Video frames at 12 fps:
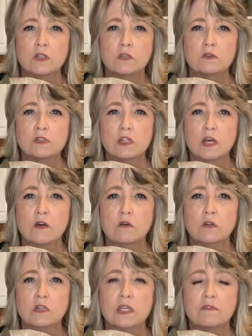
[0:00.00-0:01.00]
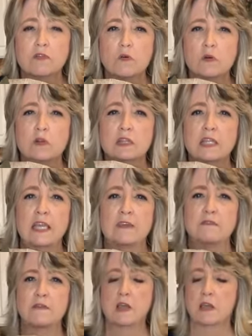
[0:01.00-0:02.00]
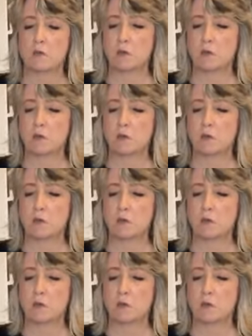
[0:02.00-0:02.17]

Use the oak leaf or leaf.